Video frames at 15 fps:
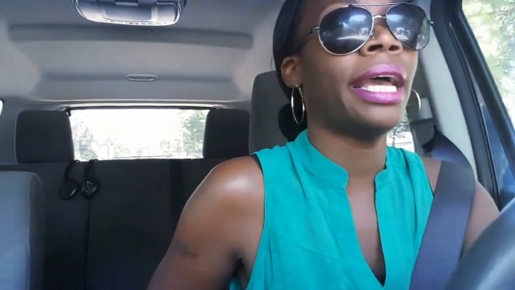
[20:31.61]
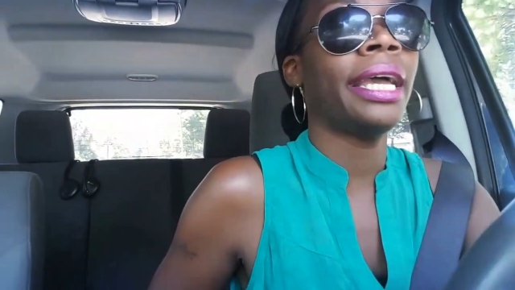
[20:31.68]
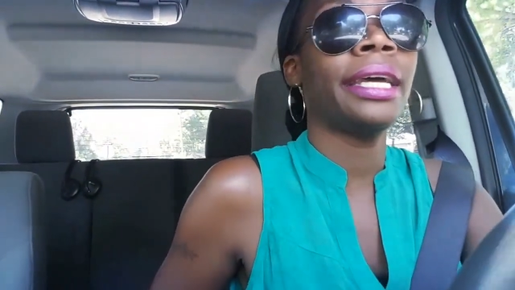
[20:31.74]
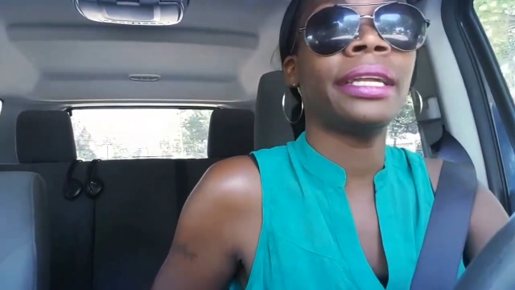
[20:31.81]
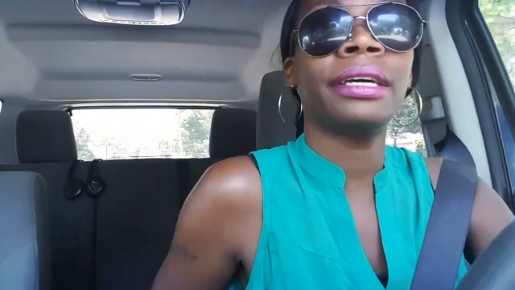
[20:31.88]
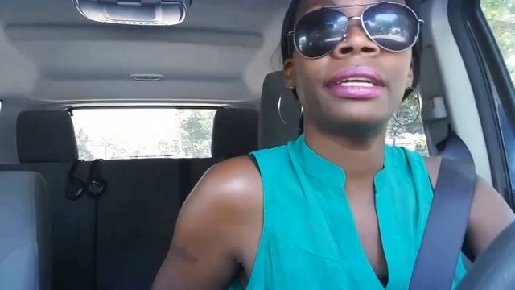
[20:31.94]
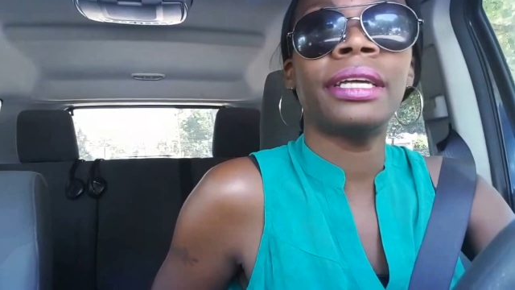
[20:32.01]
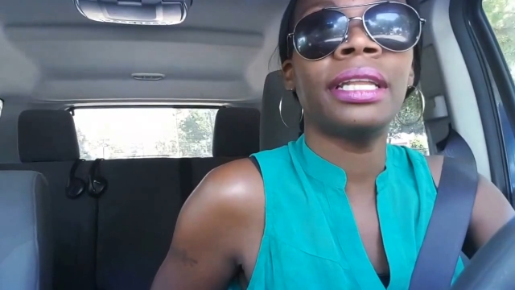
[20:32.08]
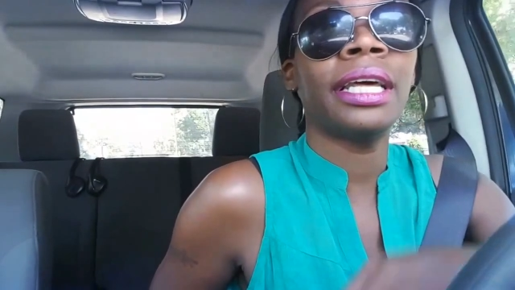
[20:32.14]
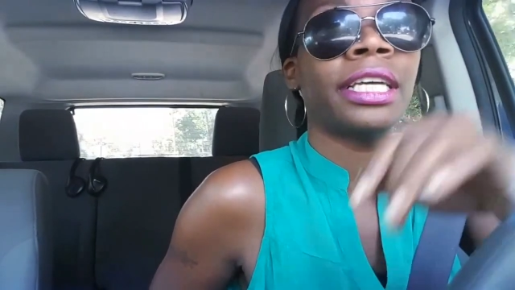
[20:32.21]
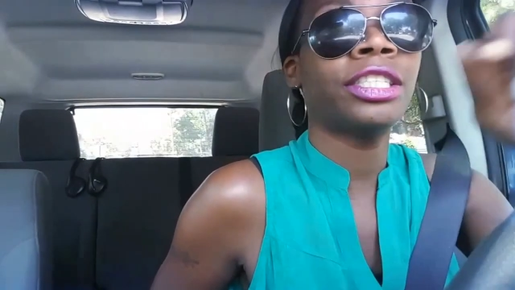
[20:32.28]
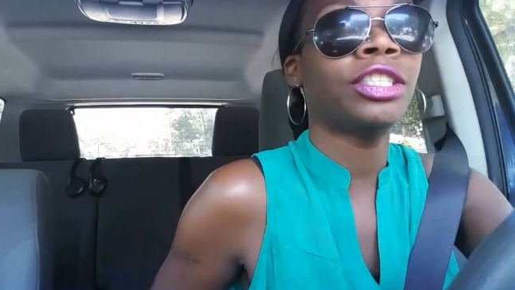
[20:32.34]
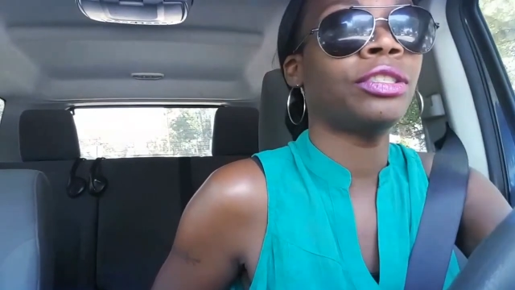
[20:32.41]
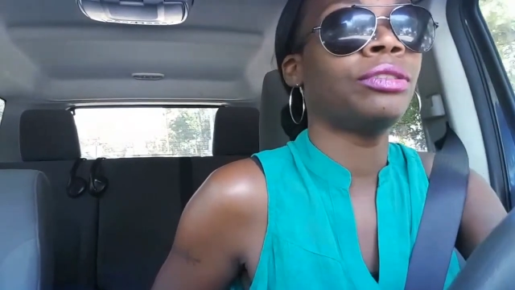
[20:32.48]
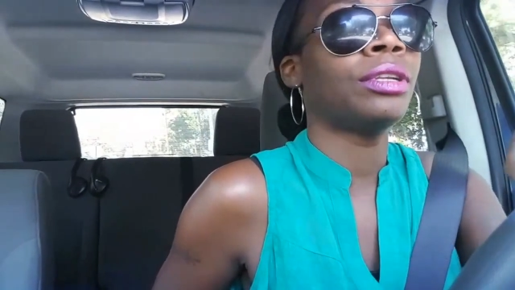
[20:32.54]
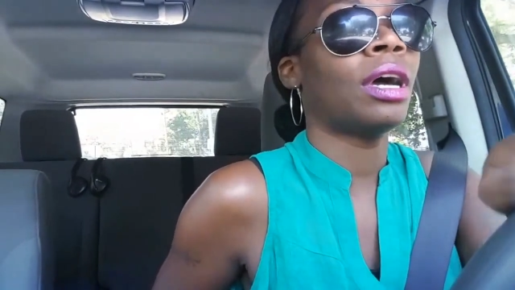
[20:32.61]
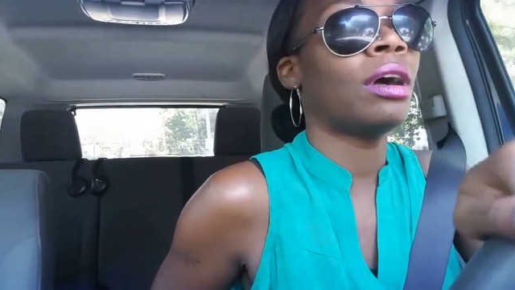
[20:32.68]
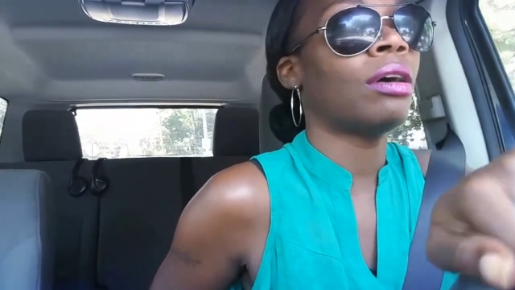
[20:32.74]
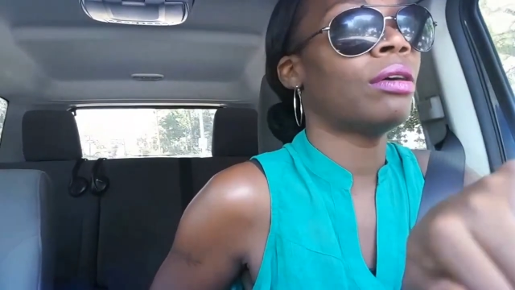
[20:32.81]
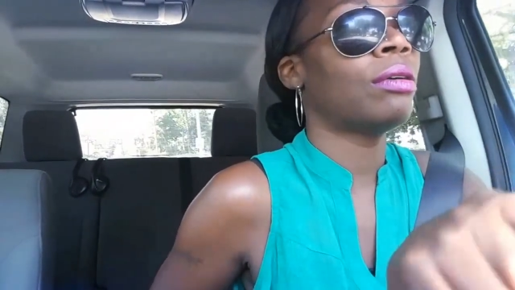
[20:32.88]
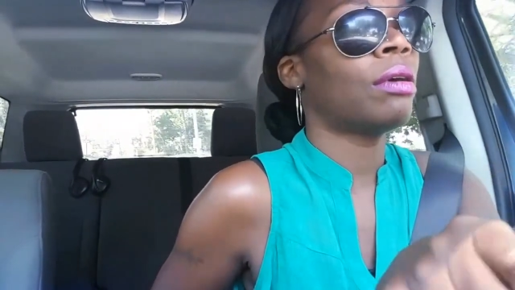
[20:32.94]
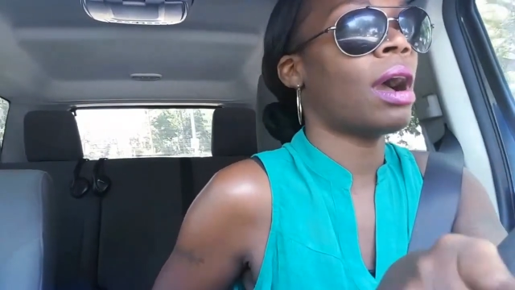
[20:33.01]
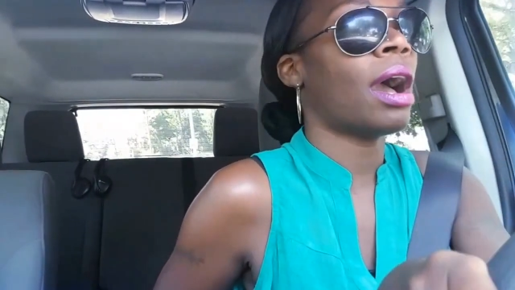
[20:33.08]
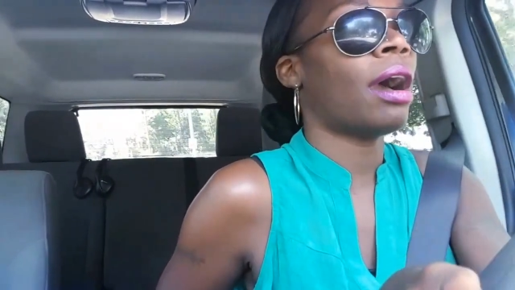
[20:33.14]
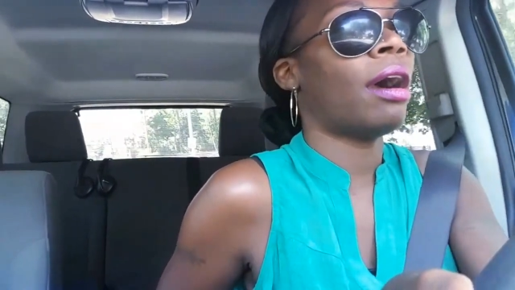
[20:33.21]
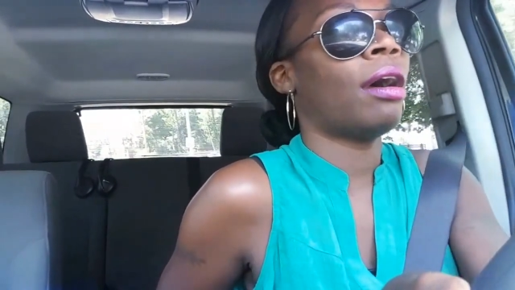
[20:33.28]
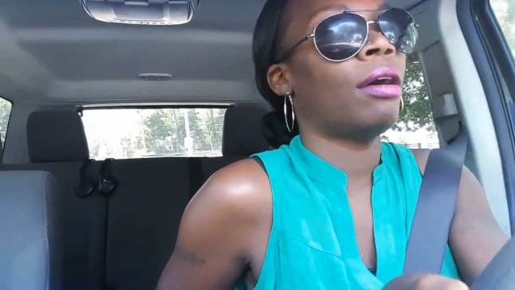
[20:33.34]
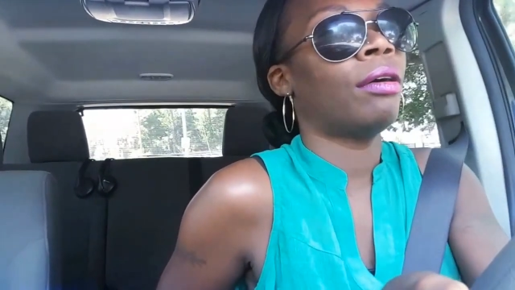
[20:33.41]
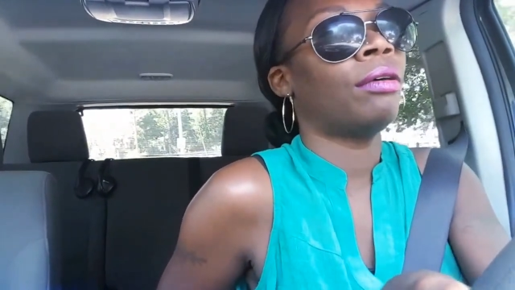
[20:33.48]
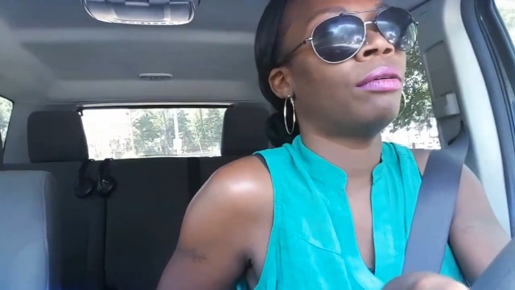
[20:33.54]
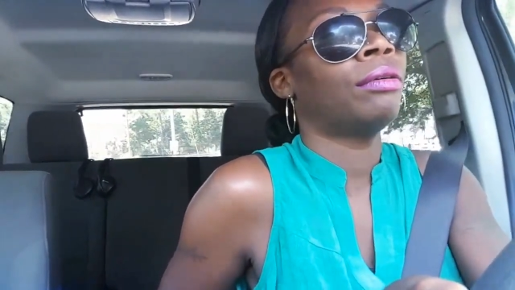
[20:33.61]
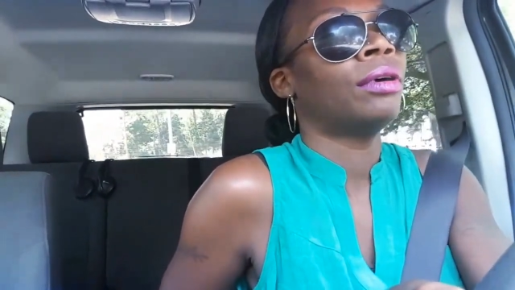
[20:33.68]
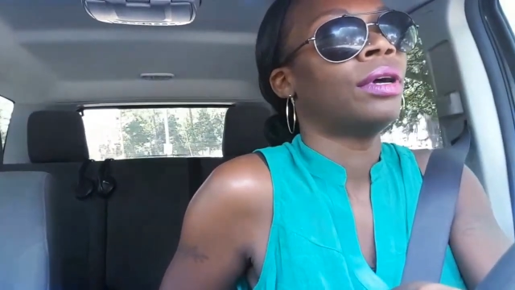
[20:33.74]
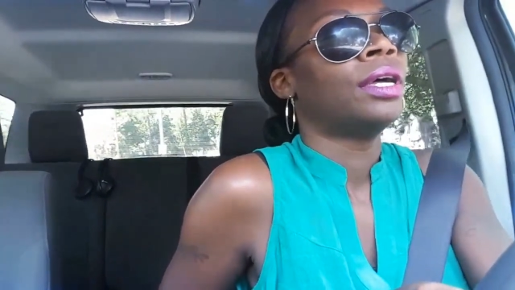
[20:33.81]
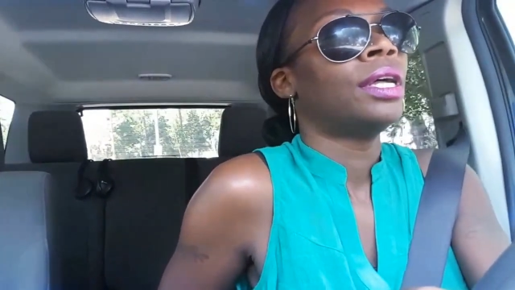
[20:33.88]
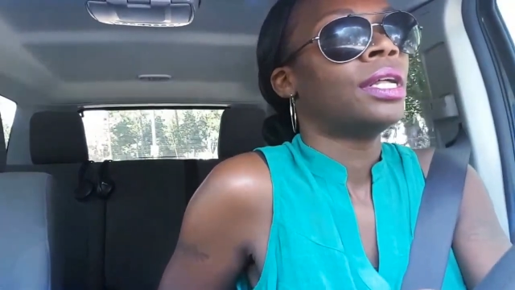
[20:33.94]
later to let you know how